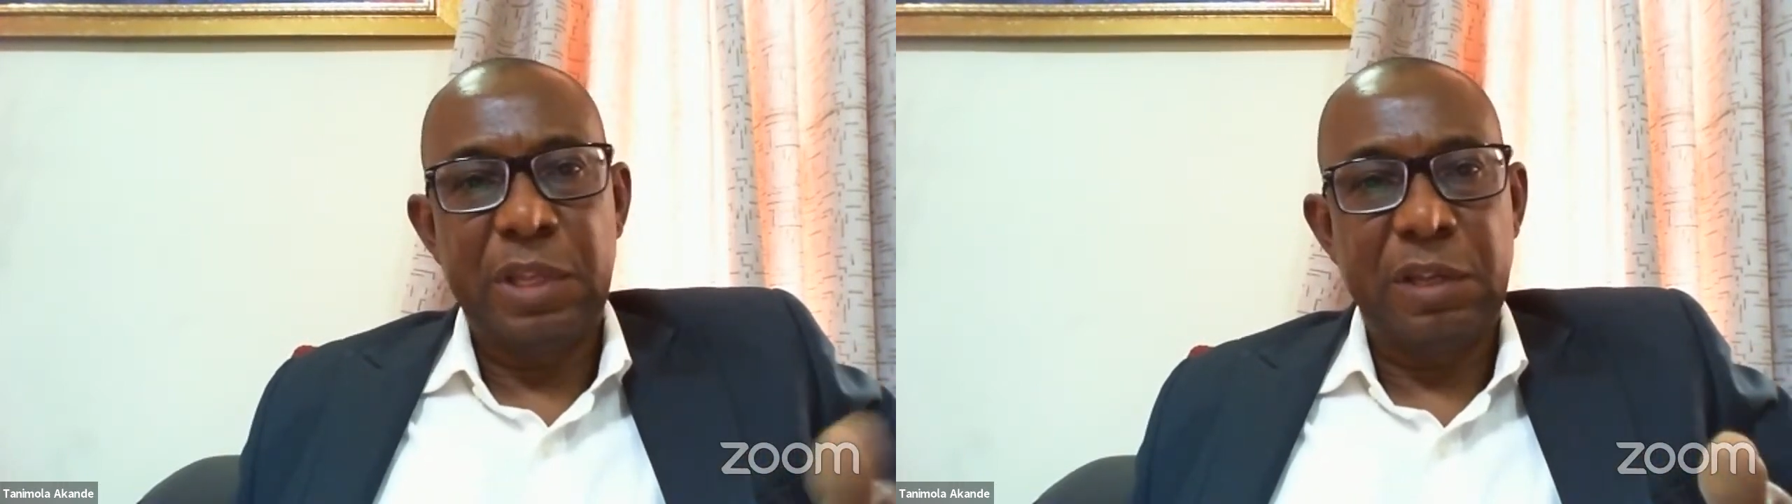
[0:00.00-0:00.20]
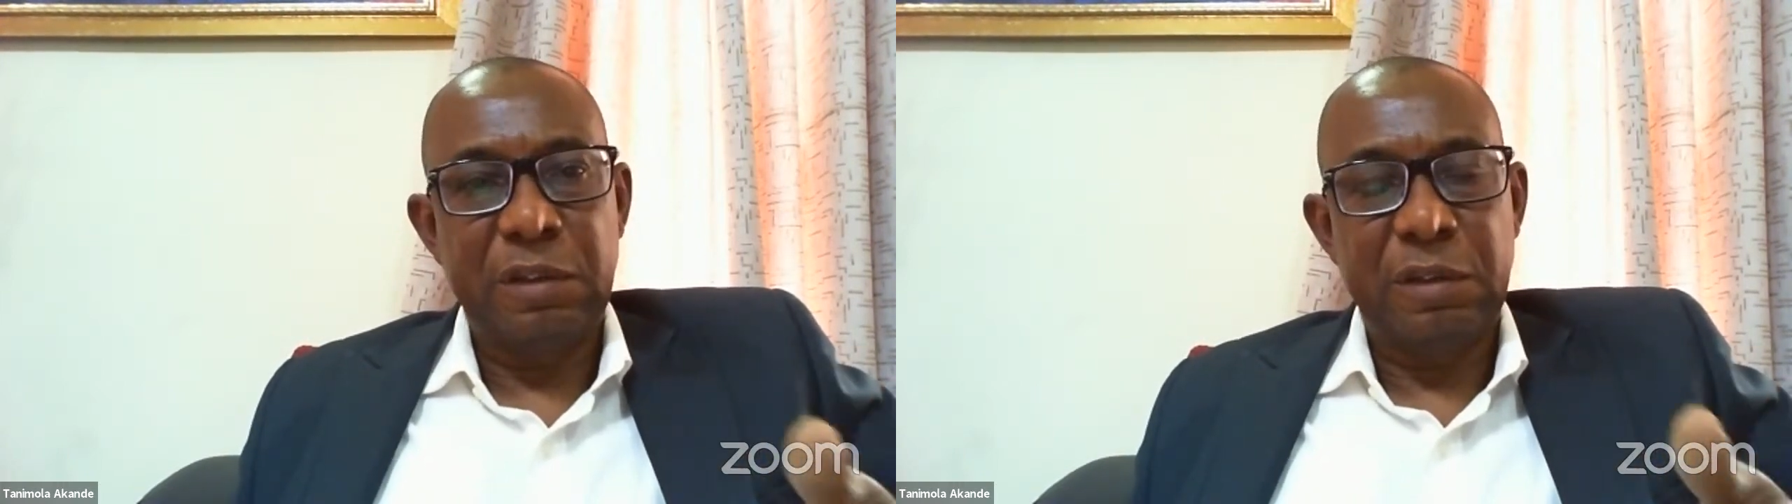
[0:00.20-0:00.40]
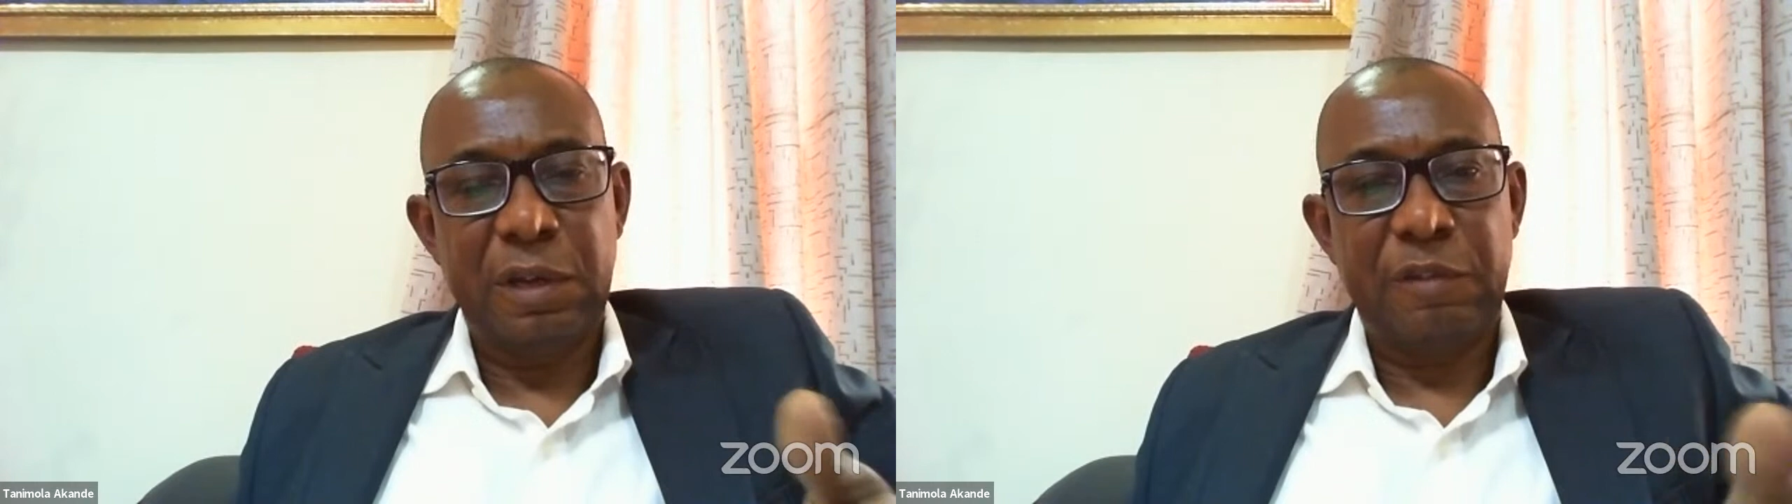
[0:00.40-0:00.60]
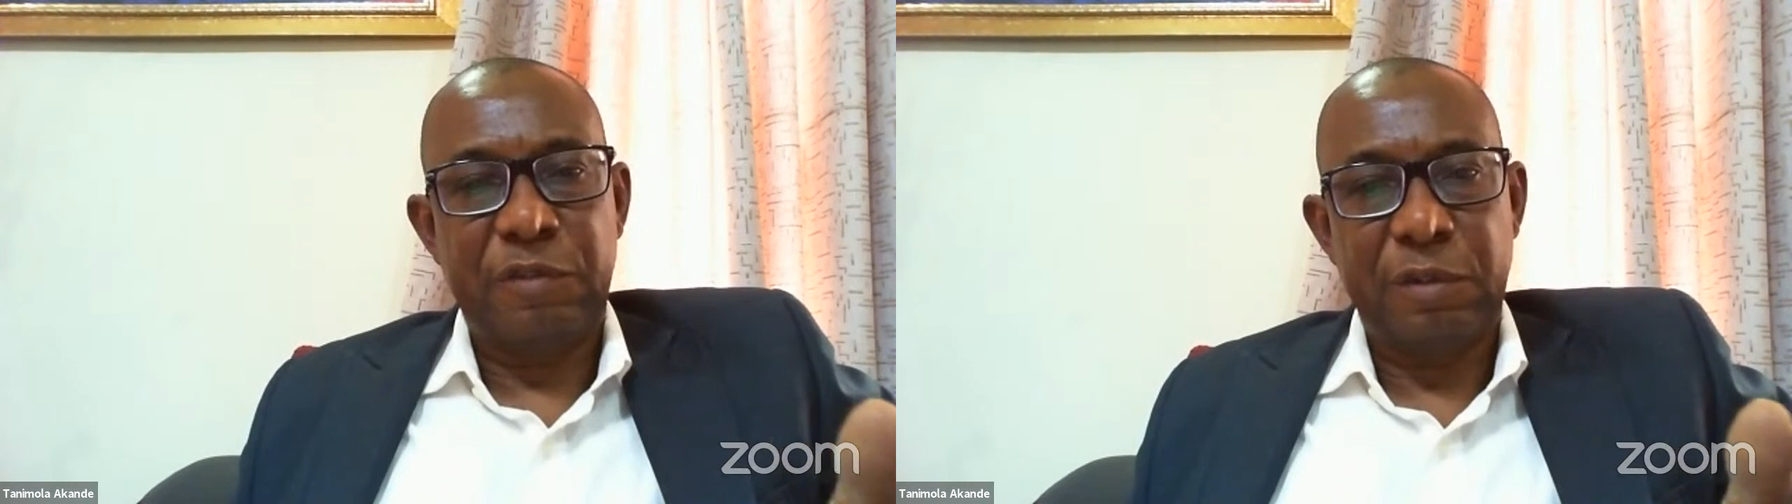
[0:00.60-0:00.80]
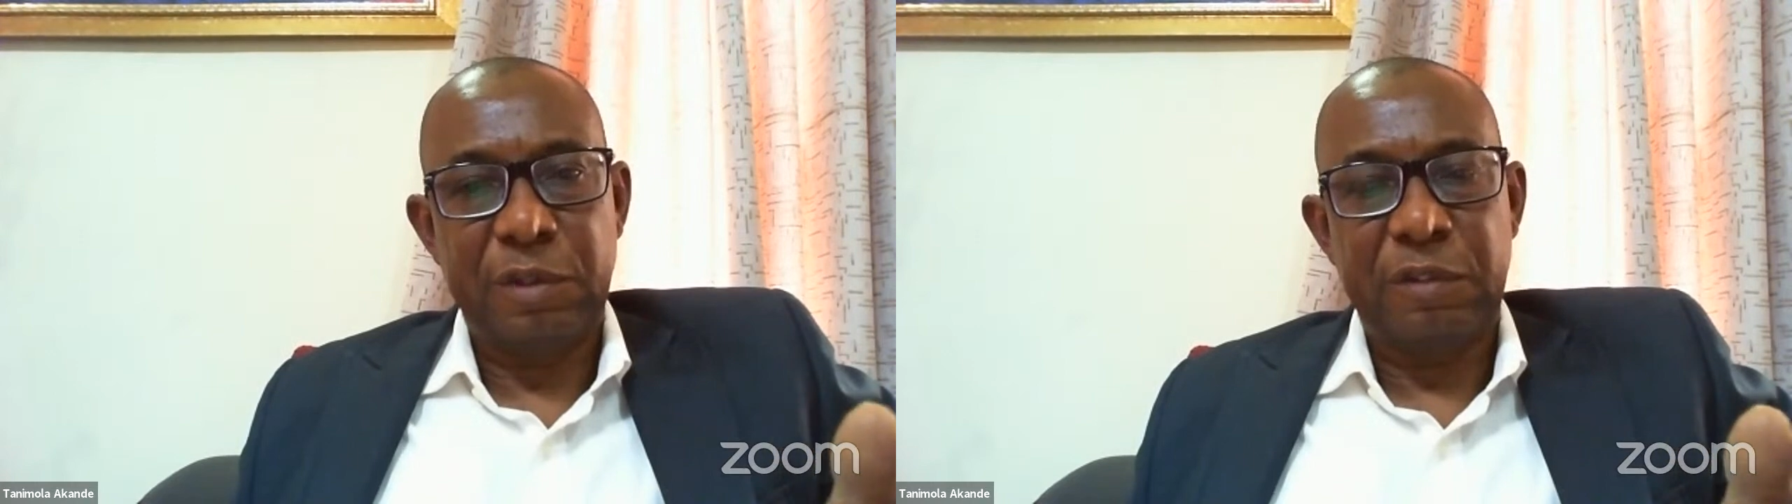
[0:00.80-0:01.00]

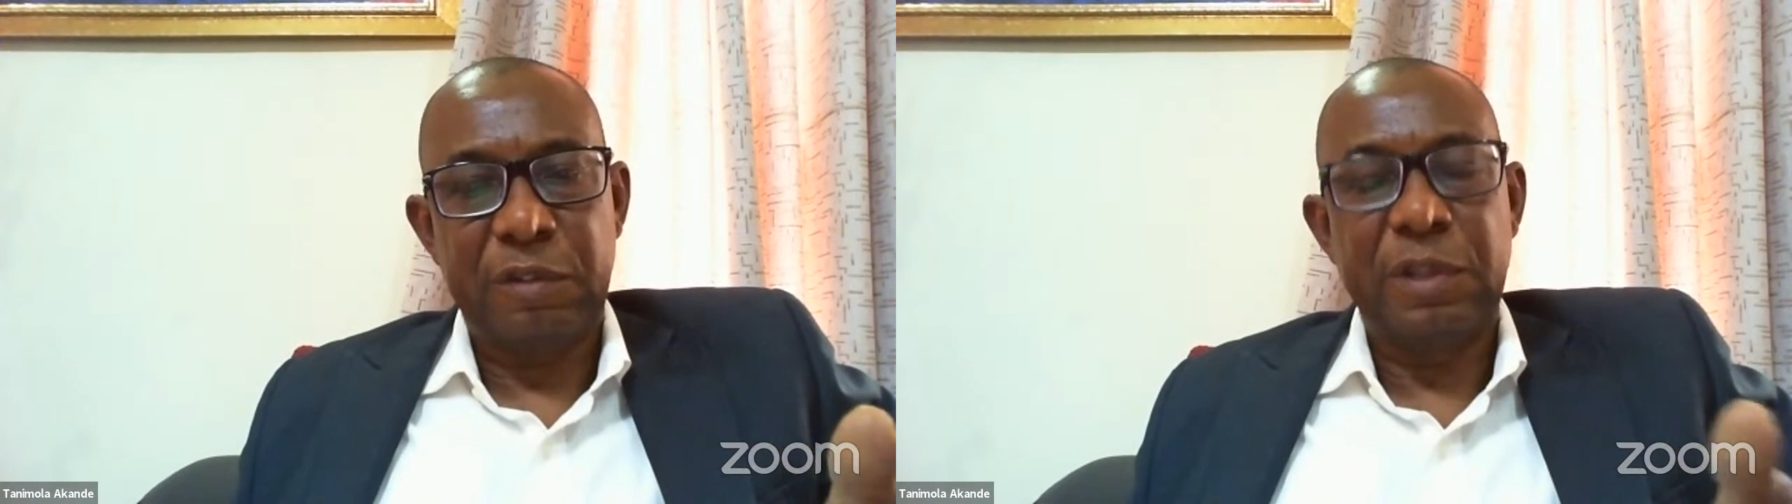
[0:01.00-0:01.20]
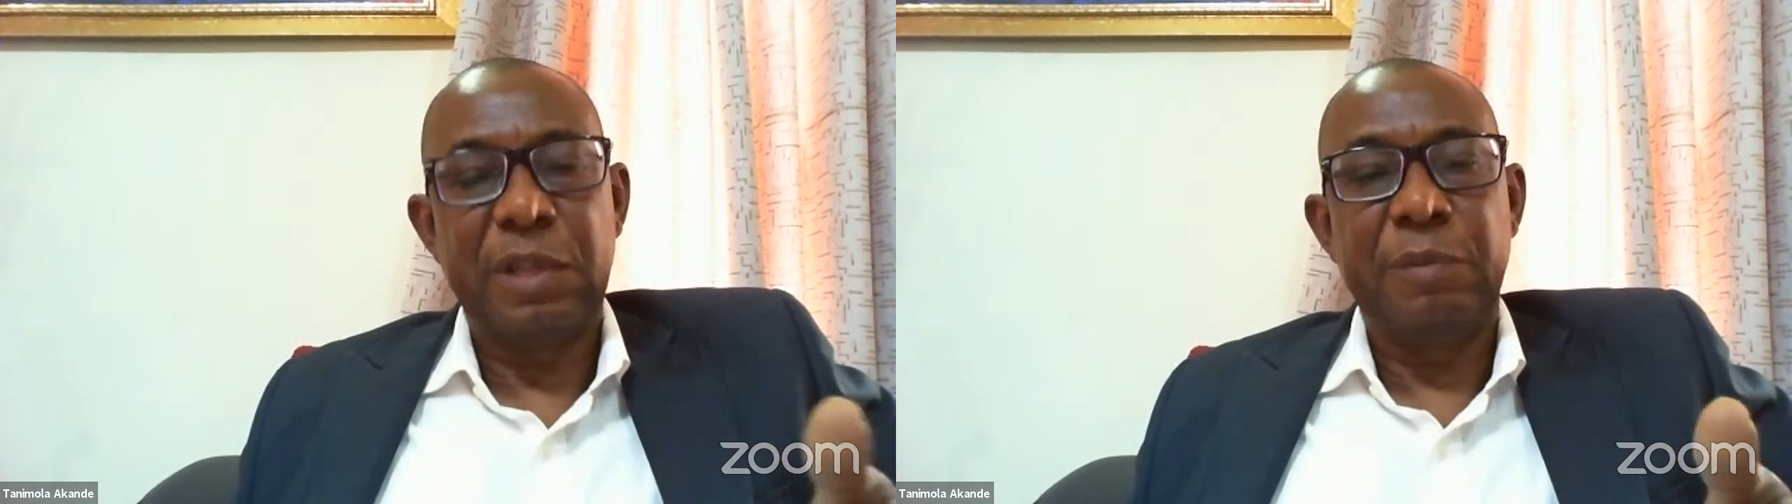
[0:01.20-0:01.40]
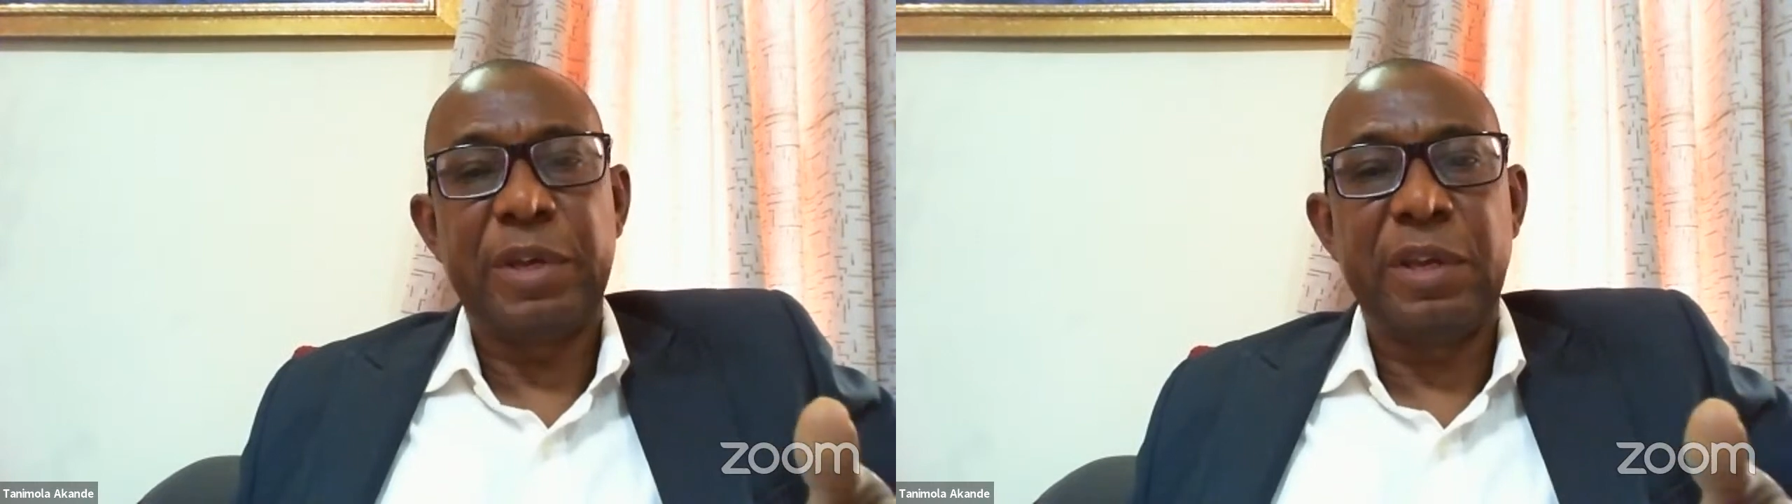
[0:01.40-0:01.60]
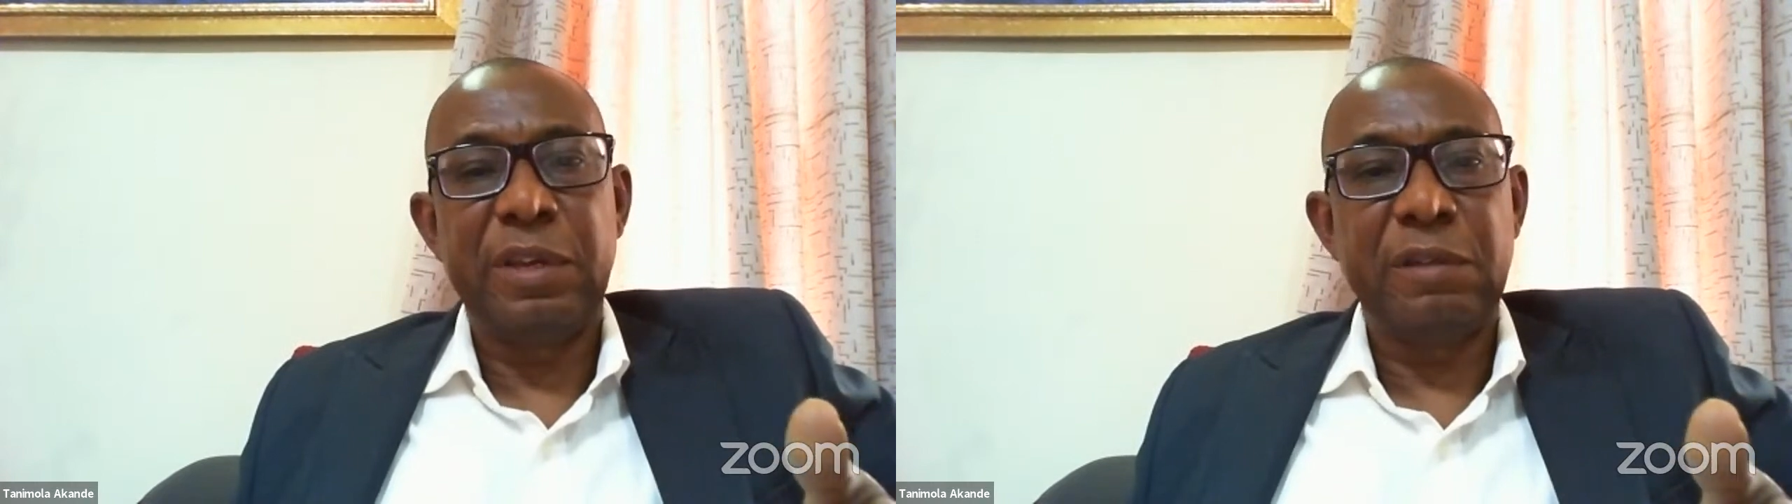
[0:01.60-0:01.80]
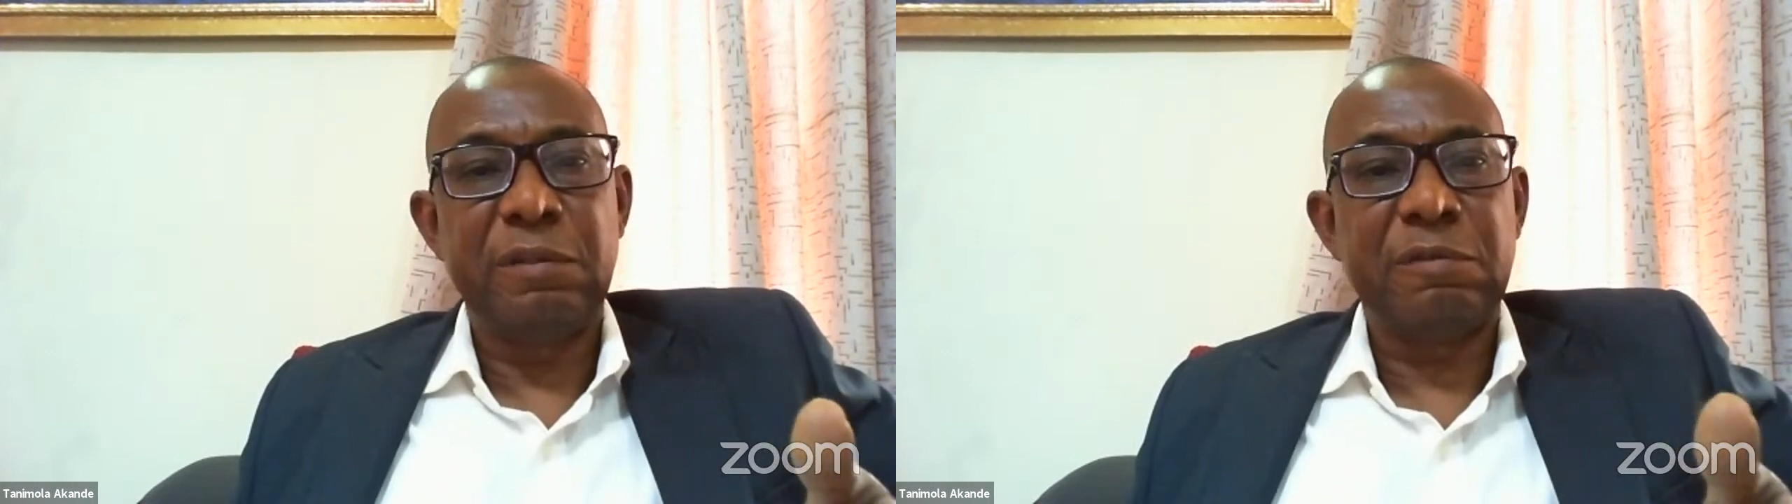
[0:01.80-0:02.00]
the
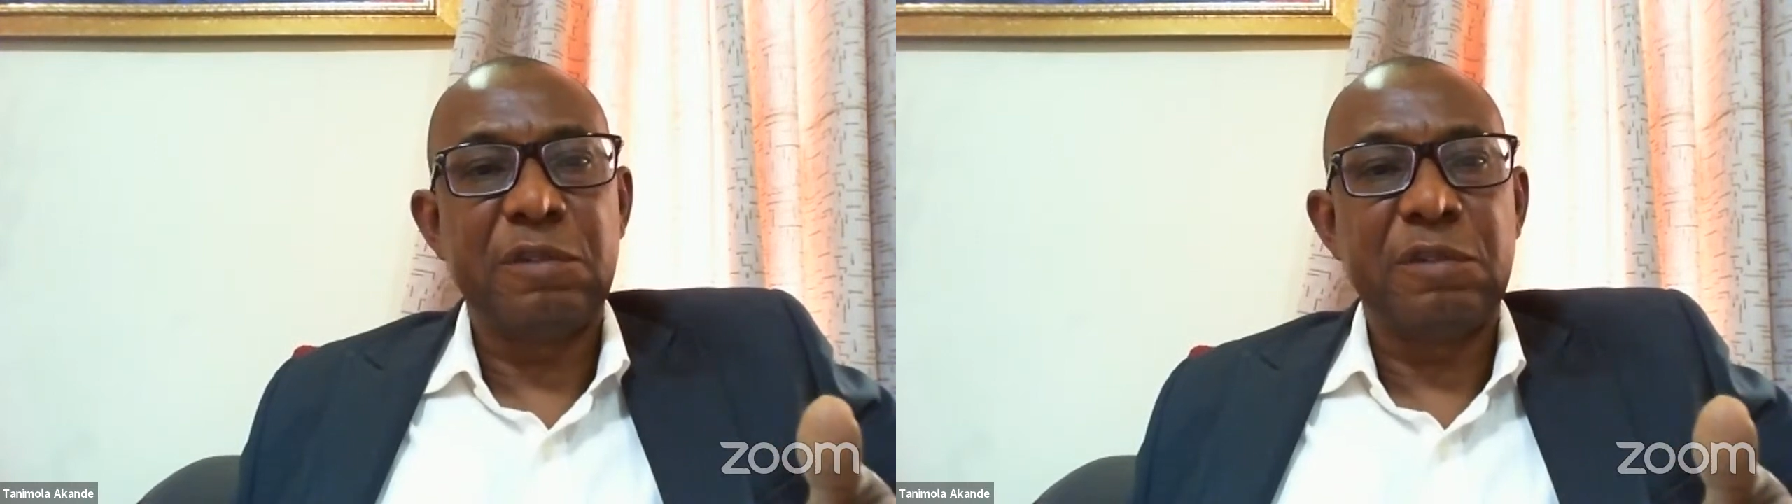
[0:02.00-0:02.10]
beginning,